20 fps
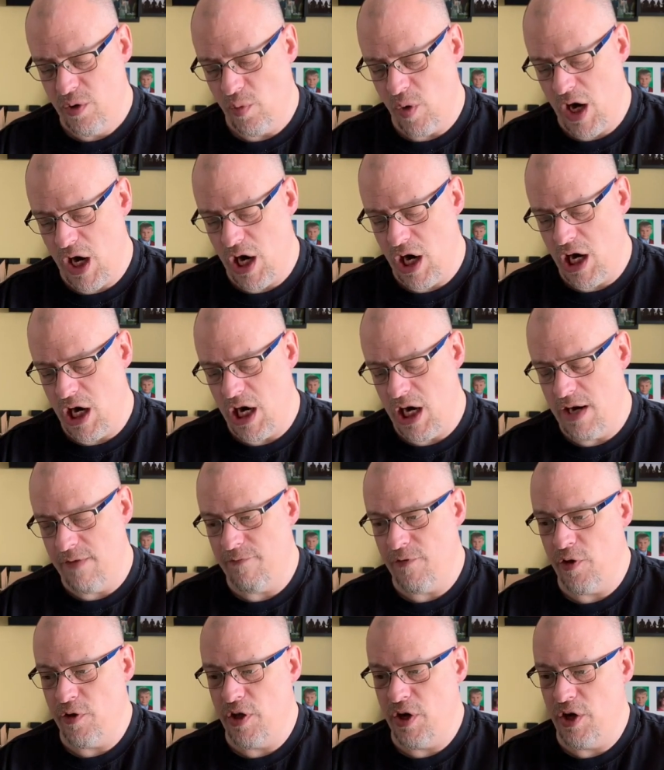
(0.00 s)
Way
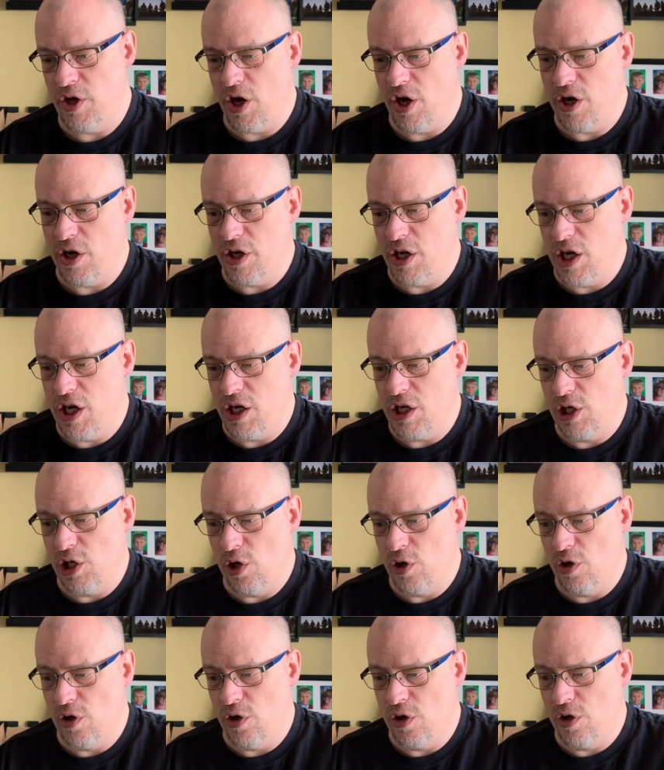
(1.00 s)
for the Narnian
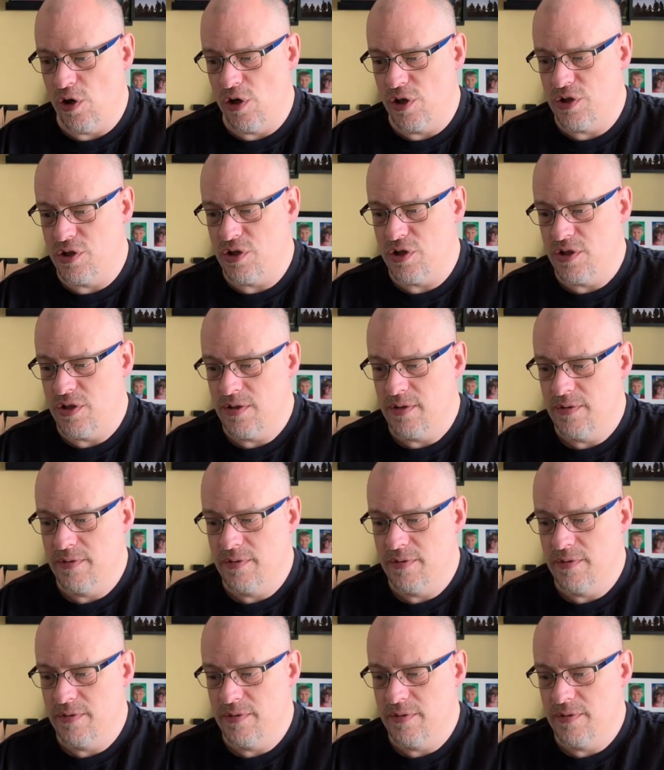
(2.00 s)
lords."